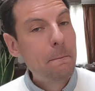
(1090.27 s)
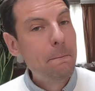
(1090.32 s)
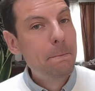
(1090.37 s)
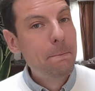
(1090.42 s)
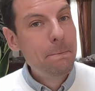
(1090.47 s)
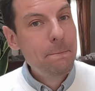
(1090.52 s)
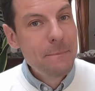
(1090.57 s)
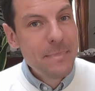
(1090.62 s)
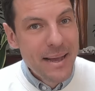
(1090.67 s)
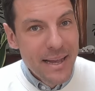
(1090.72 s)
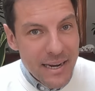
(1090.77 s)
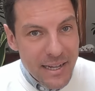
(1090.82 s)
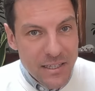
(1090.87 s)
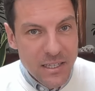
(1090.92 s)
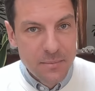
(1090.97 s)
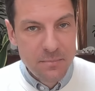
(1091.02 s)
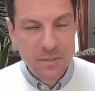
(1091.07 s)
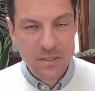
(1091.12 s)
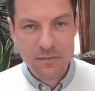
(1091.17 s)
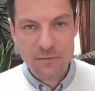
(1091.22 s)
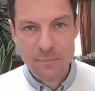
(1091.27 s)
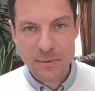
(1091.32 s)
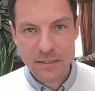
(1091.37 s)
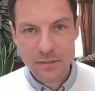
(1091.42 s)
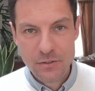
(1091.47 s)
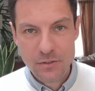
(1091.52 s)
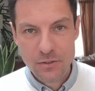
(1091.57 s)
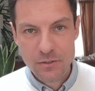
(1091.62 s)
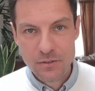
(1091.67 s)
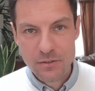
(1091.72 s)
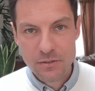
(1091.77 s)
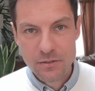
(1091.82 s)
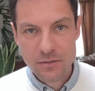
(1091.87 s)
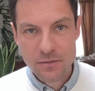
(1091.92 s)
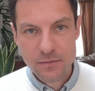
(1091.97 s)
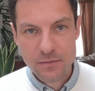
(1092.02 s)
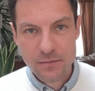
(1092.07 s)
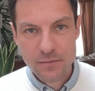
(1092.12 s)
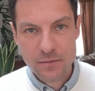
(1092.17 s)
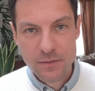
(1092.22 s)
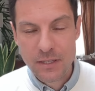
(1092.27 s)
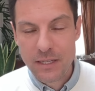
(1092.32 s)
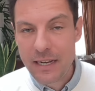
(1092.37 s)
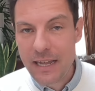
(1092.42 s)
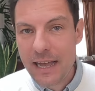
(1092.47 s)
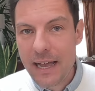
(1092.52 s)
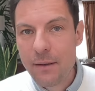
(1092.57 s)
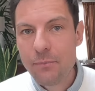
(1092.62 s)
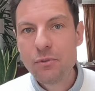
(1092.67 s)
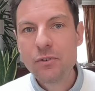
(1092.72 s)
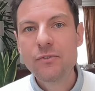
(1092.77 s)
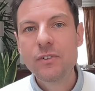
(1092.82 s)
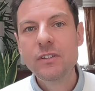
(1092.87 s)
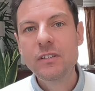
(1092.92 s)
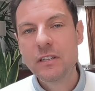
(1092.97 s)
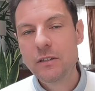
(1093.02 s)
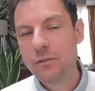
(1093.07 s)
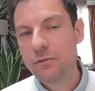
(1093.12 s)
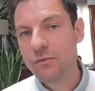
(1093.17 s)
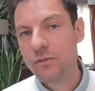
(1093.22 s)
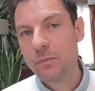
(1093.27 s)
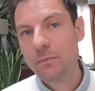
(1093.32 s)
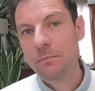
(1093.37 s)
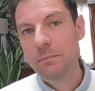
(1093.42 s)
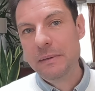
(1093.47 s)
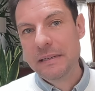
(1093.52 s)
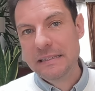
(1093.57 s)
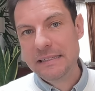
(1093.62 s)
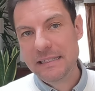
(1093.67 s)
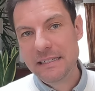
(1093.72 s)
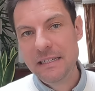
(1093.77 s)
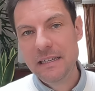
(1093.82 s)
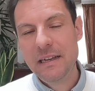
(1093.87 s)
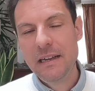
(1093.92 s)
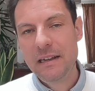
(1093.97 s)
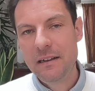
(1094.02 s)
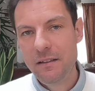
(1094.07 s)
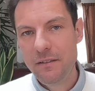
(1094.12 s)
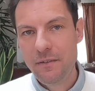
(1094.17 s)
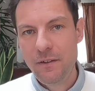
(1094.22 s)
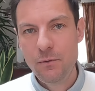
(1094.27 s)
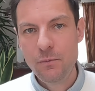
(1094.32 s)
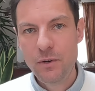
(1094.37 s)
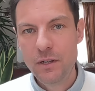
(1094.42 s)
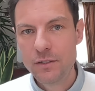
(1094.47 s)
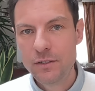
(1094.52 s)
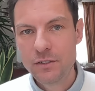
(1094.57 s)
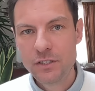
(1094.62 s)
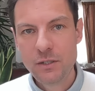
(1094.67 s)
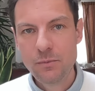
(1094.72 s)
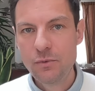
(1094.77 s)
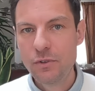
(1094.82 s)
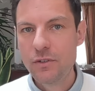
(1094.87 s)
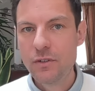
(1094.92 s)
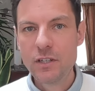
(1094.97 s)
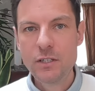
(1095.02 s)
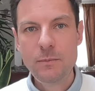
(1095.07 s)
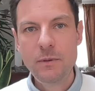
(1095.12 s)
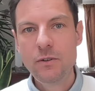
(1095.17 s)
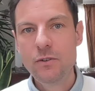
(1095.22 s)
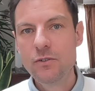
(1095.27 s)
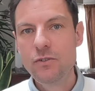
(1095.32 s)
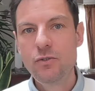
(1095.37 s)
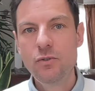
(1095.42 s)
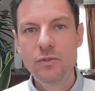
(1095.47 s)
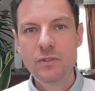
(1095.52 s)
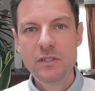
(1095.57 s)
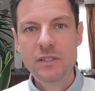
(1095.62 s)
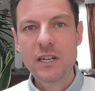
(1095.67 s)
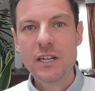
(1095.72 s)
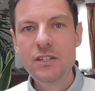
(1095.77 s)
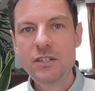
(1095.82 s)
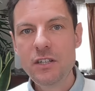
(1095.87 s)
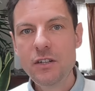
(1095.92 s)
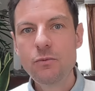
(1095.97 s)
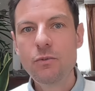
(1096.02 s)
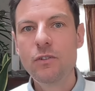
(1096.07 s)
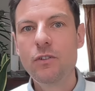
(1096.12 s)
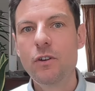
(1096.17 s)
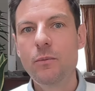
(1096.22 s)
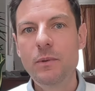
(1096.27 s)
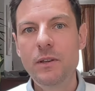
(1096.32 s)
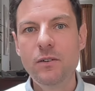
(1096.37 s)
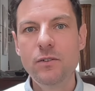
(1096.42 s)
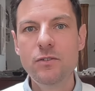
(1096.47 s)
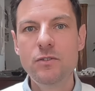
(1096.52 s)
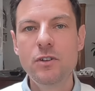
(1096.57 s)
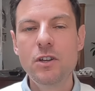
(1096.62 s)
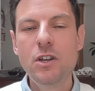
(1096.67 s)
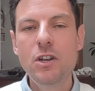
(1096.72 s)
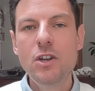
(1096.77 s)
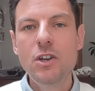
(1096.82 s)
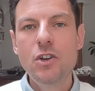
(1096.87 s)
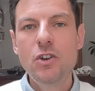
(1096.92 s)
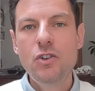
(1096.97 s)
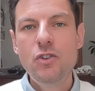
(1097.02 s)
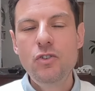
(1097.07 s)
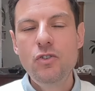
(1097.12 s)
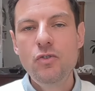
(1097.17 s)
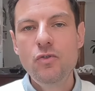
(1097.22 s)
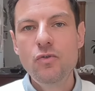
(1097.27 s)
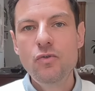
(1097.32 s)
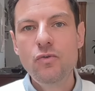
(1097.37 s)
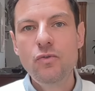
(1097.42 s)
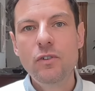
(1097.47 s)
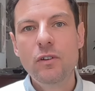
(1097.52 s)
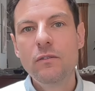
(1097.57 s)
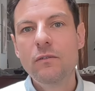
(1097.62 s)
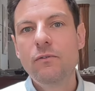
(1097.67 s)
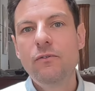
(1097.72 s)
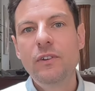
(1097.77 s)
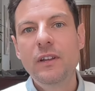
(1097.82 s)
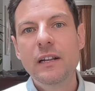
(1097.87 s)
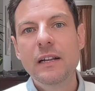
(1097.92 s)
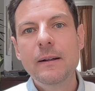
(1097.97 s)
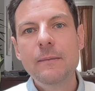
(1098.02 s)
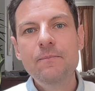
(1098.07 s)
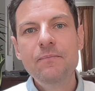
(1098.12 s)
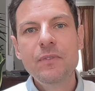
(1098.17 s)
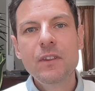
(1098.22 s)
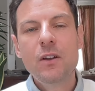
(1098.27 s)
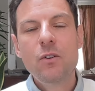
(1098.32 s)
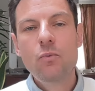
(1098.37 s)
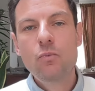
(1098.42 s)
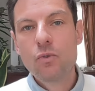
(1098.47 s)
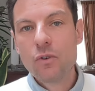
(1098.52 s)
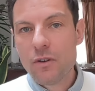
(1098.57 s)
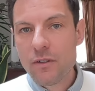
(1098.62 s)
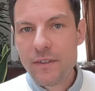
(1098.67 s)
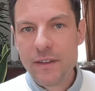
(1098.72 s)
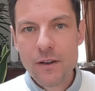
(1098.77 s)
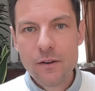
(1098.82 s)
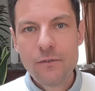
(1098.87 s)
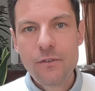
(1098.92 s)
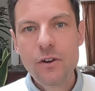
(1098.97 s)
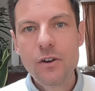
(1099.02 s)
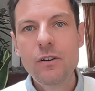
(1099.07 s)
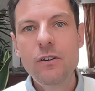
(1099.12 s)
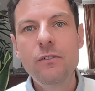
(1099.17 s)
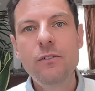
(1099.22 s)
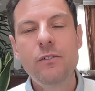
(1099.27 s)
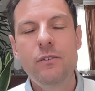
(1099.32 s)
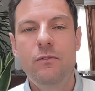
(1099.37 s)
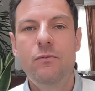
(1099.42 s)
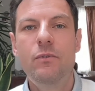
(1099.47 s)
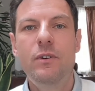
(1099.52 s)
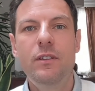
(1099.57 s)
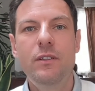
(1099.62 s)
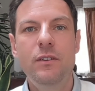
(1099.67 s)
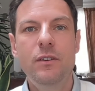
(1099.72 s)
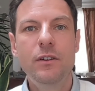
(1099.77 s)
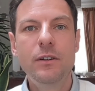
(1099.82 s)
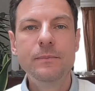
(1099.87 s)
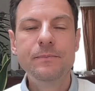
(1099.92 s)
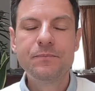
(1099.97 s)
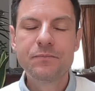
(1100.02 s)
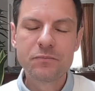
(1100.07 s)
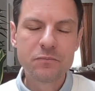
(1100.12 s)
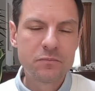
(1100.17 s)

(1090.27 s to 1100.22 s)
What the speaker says: maladaptive patterns that are preventing you from building healthy relationship, whether it's because you're detaching, whether because you don't feel worthy of love, whether